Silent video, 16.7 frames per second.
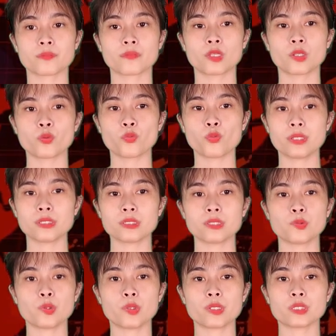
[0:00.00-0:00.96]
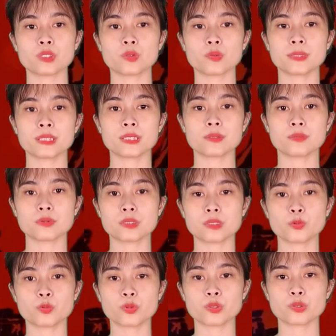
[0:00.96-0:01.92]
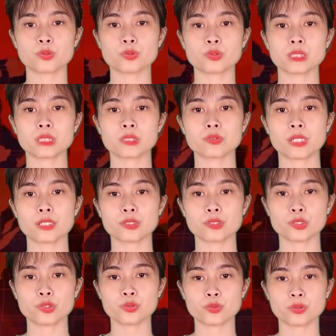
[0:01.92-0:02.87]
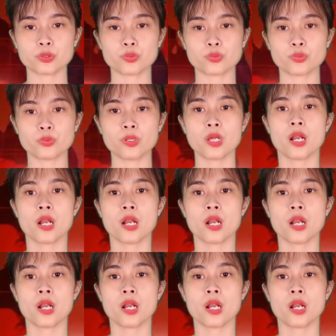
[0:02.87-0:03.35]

when they have royal engagements or duties to tend to.